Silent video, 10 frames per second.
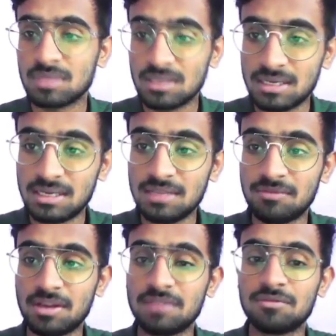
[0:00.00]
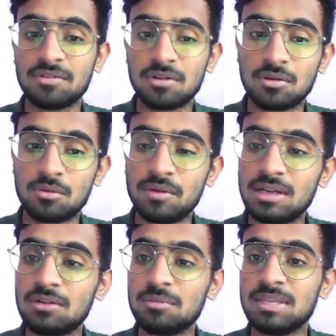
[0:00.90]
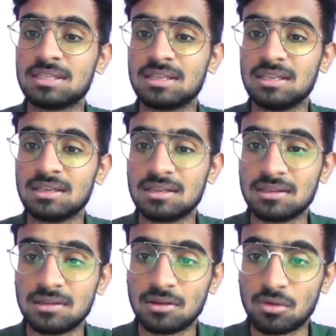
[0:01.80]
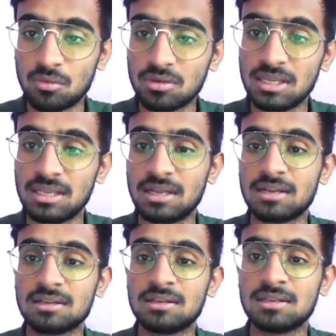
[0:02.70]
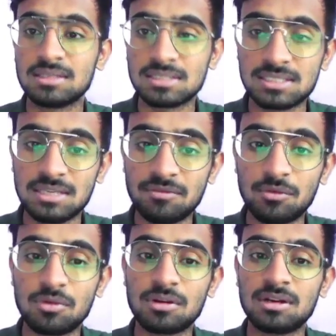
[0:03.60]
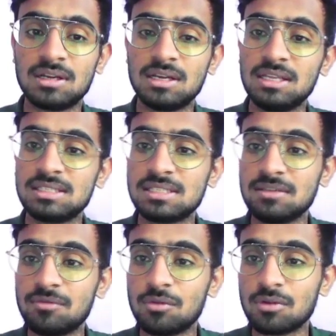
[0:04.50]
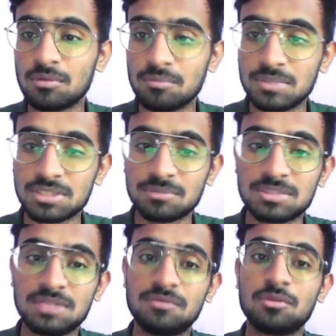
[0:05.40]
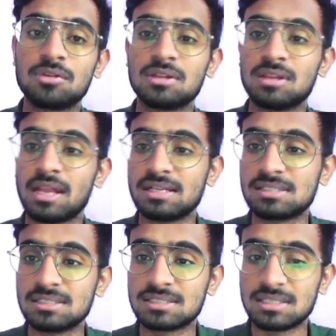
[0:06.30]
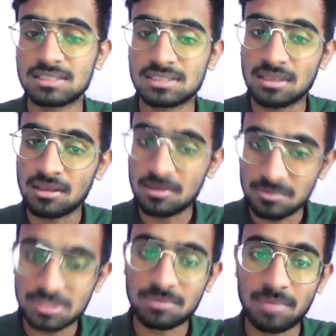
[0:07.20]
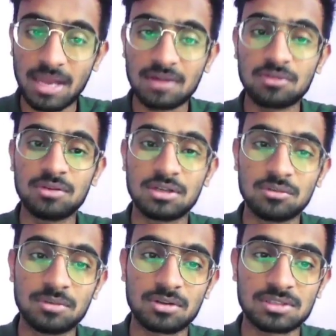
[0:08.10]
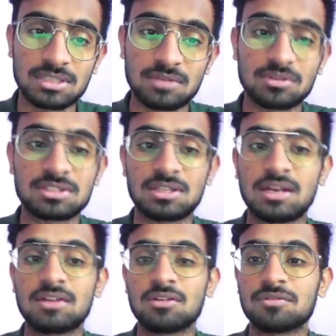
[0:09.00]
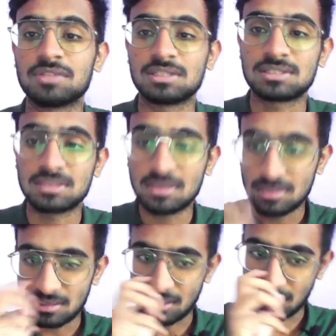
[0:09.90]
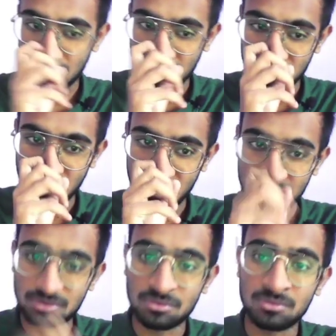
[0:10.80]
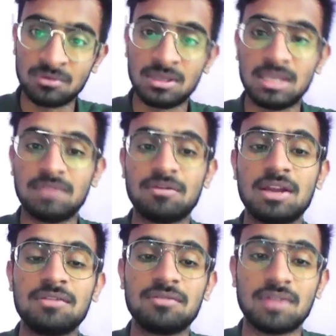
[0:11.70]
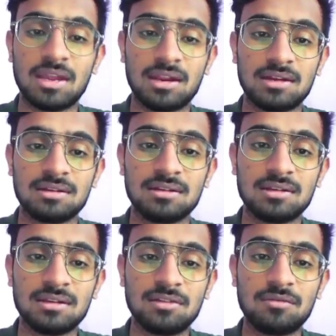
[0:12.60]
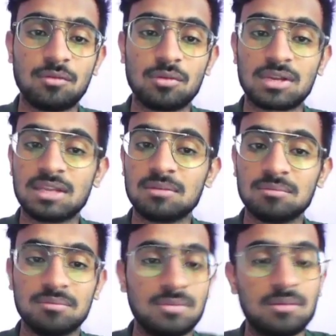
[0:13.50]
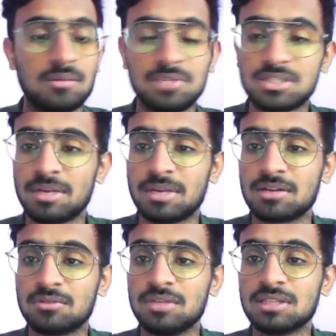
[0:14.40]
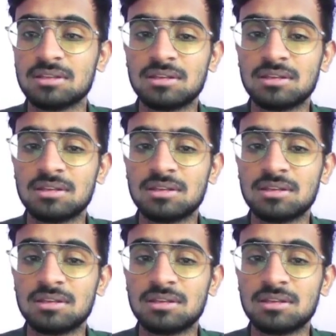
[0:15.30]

ed5, queen to b3, rook d8, c4, dc4, bishop c4, knight c6, bishop back to e2 because there was threat of this knight to a5 and forking bishop and queen.